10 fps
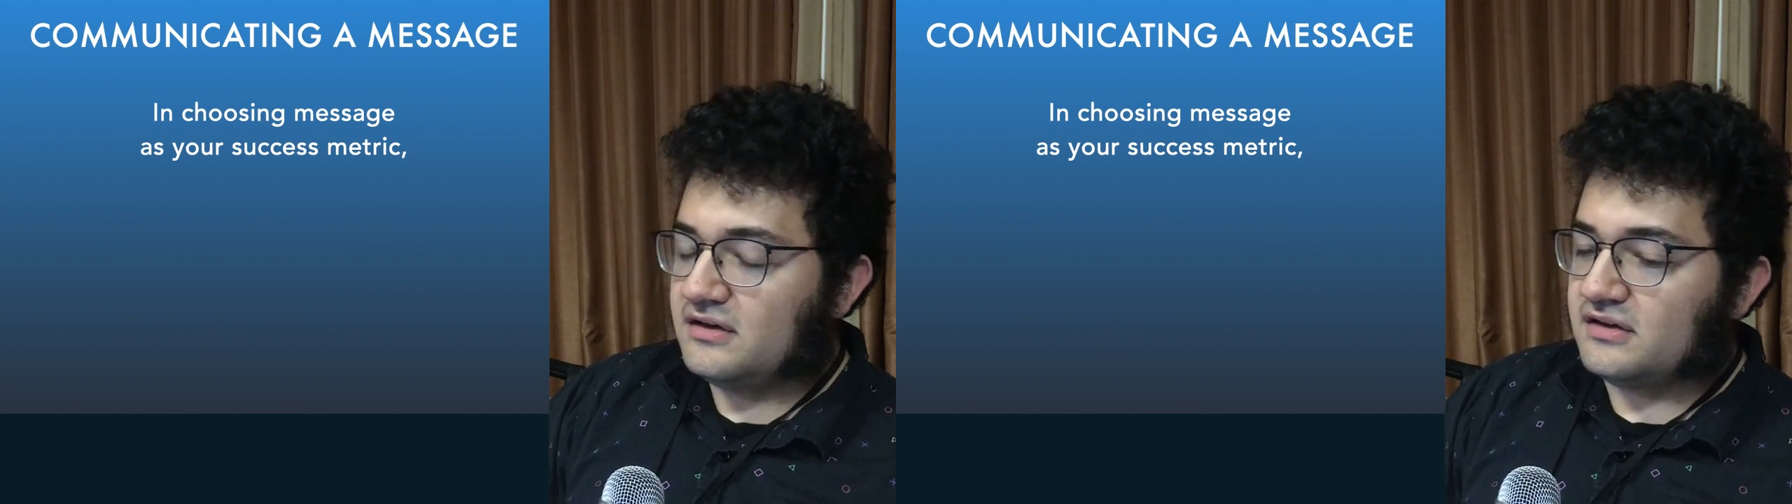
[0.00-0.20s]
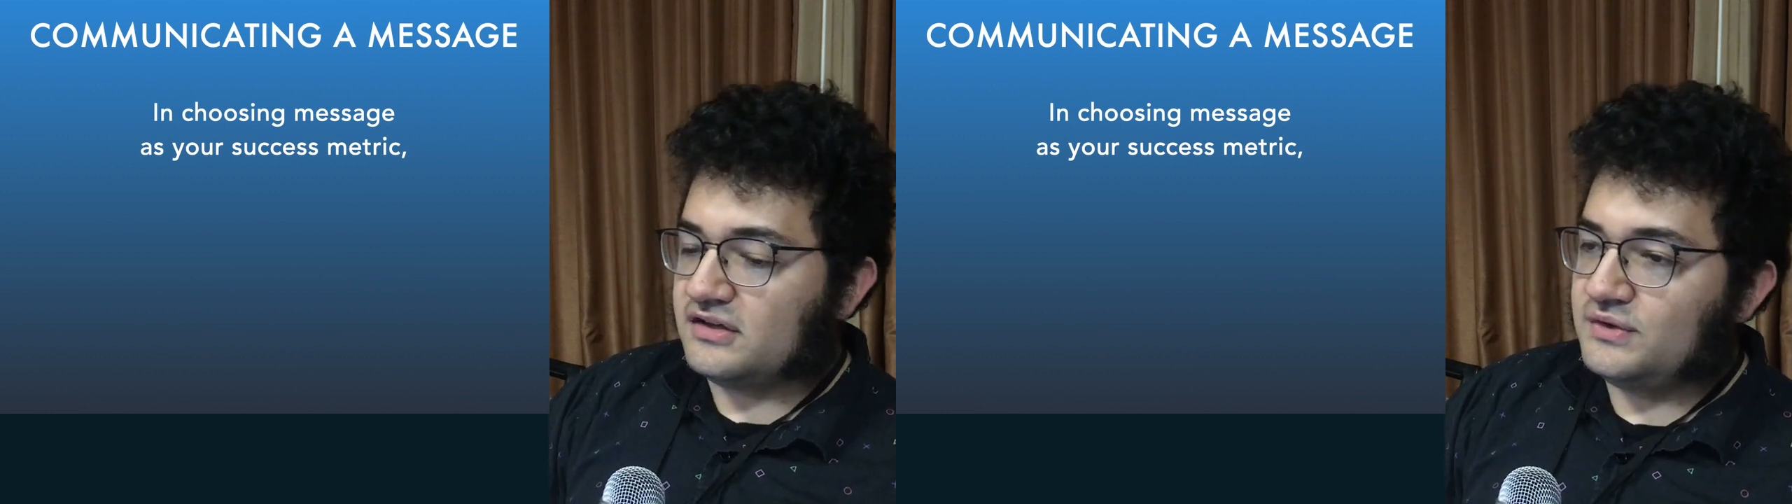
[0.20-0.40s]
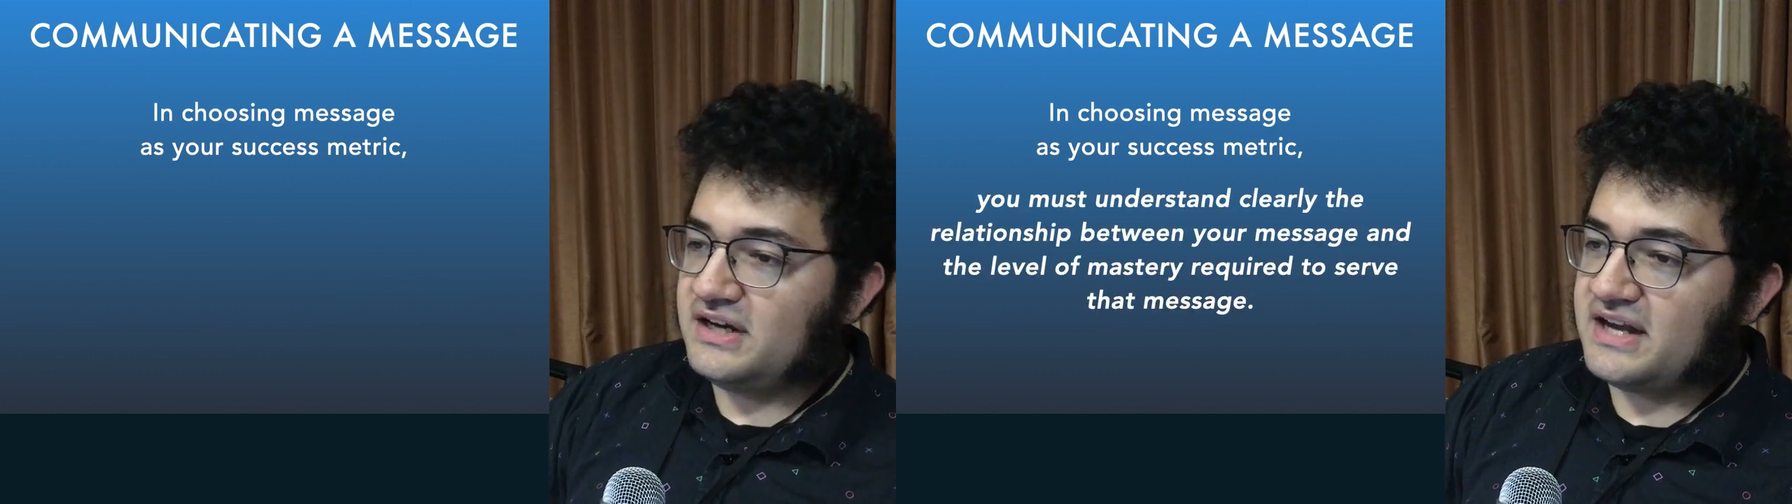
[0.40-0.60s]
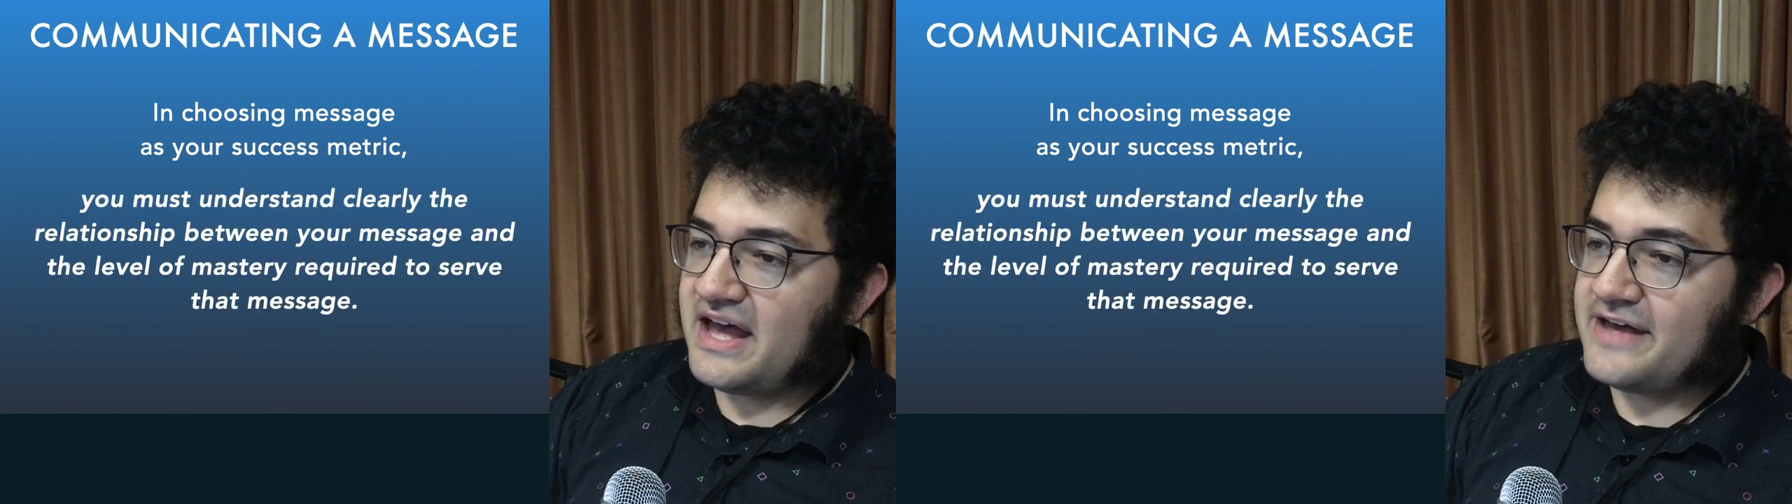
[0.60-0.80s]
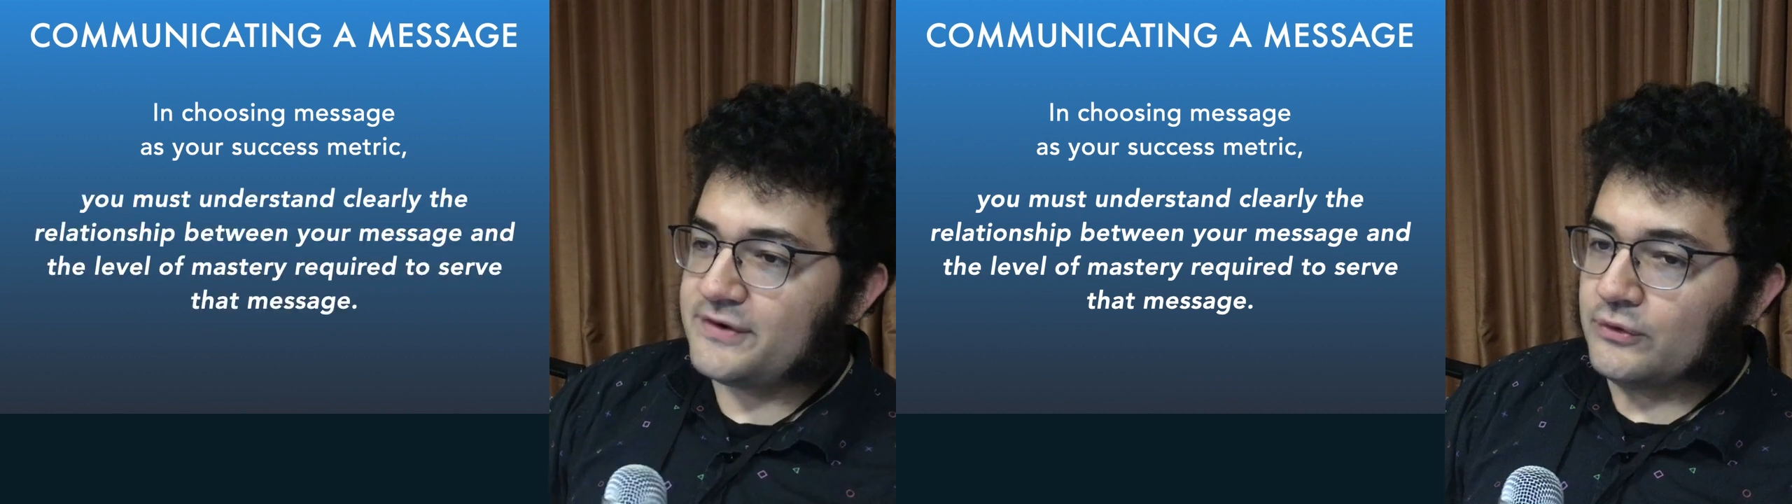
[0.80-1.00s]
you need to
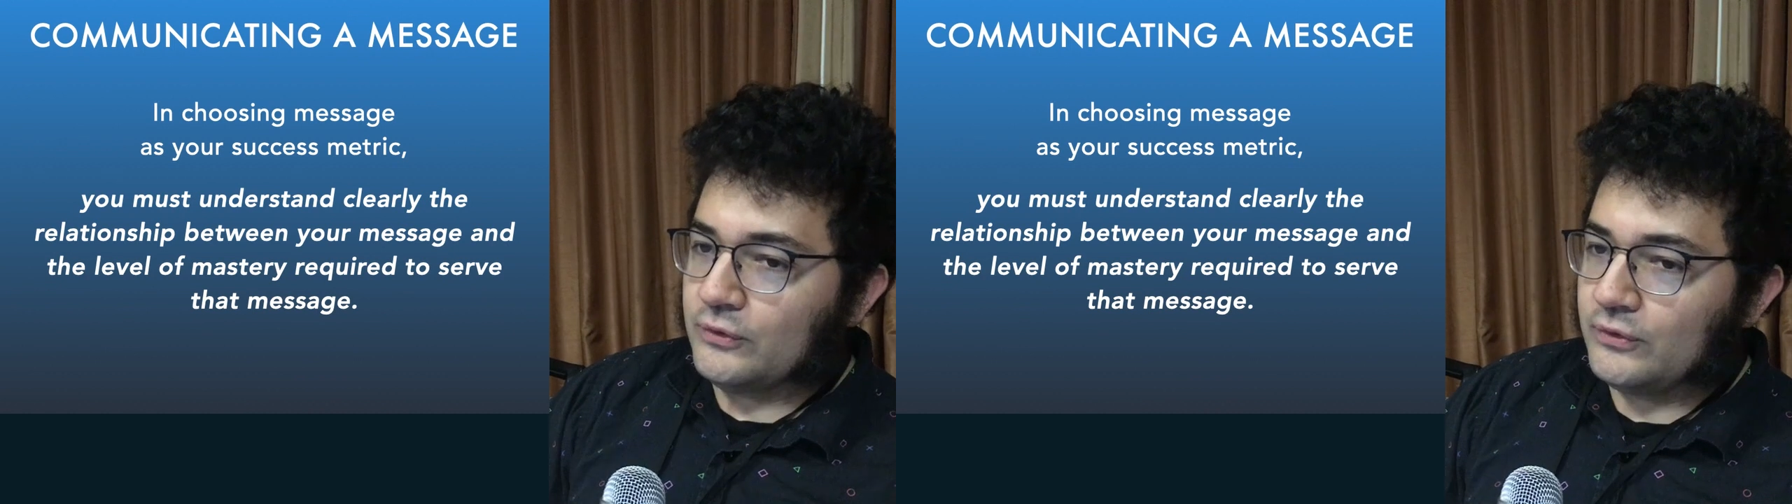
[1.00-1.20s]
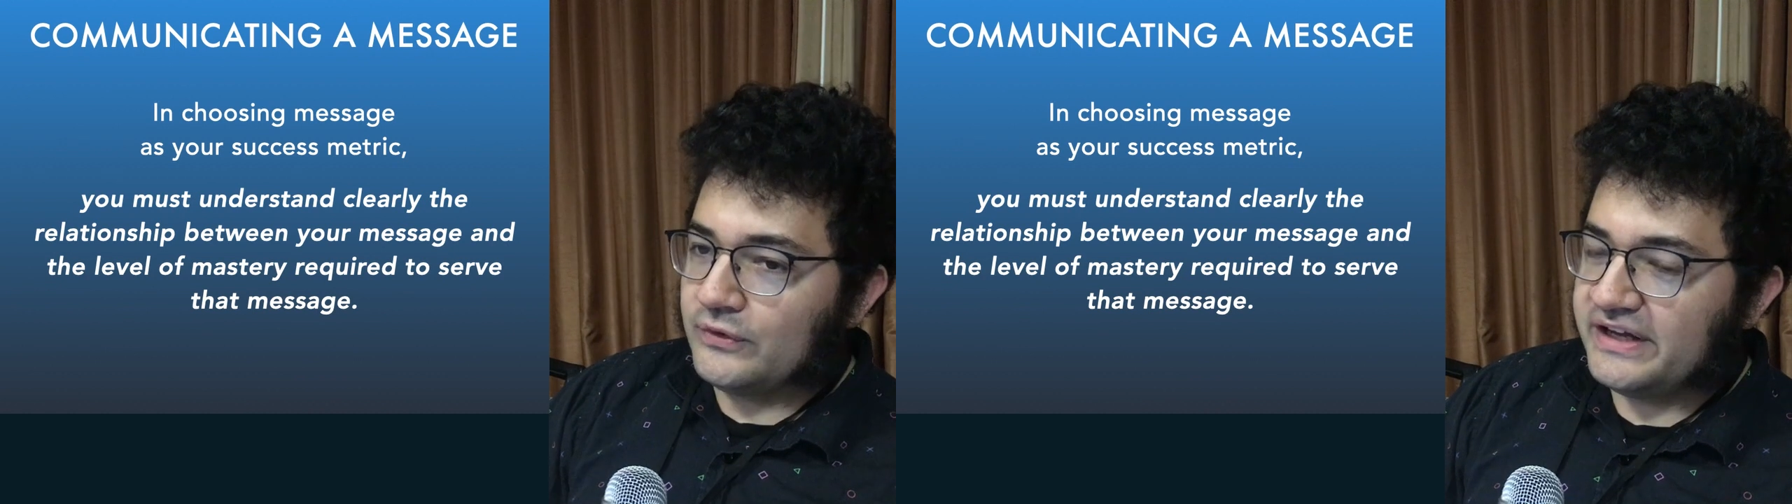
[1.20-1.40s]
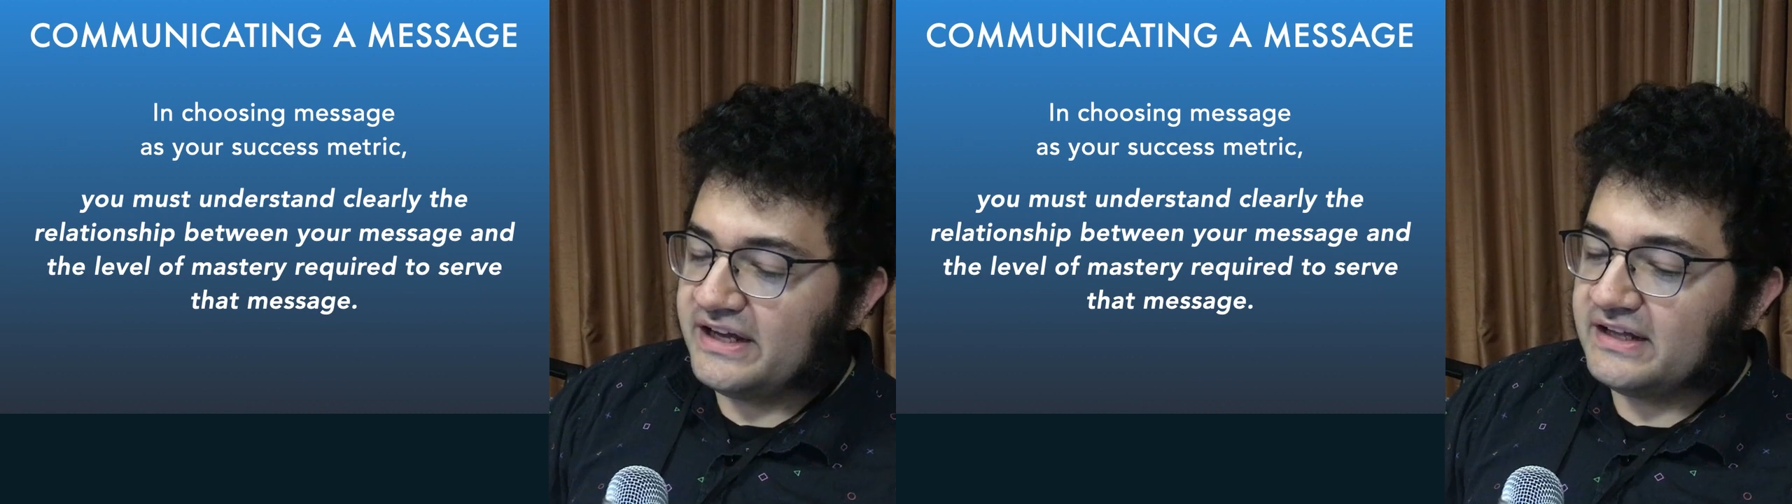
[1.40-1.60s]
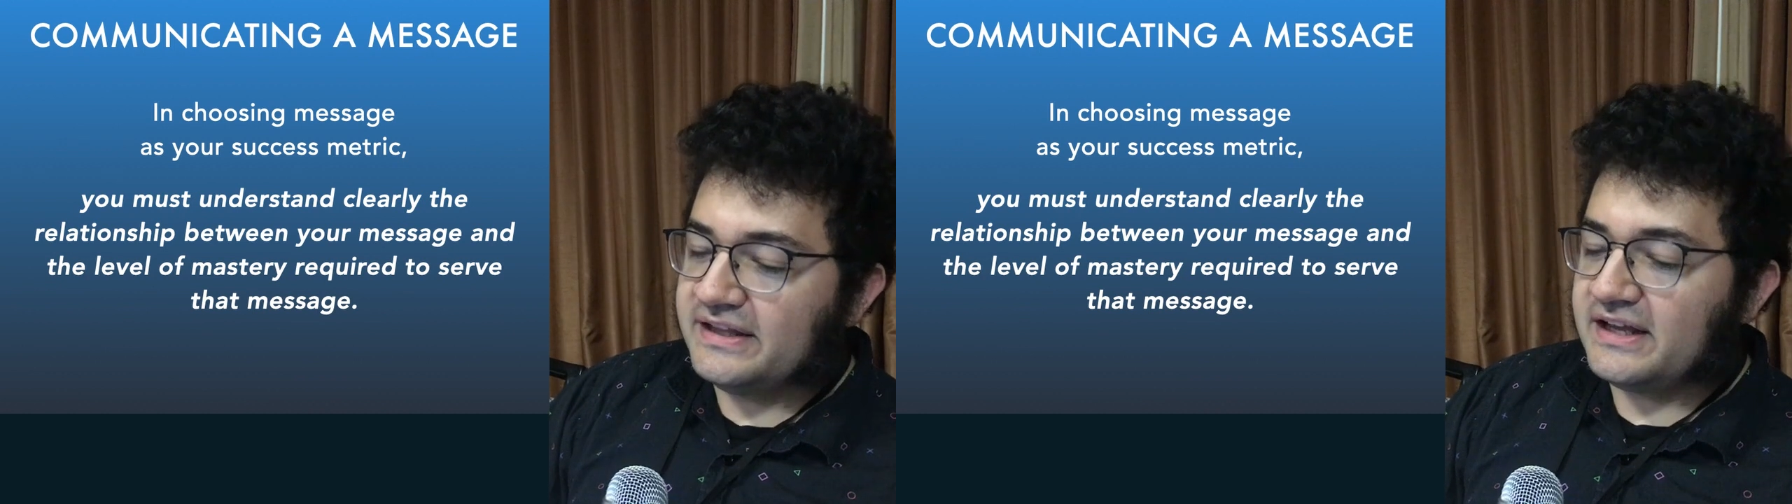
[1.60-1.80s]
have a really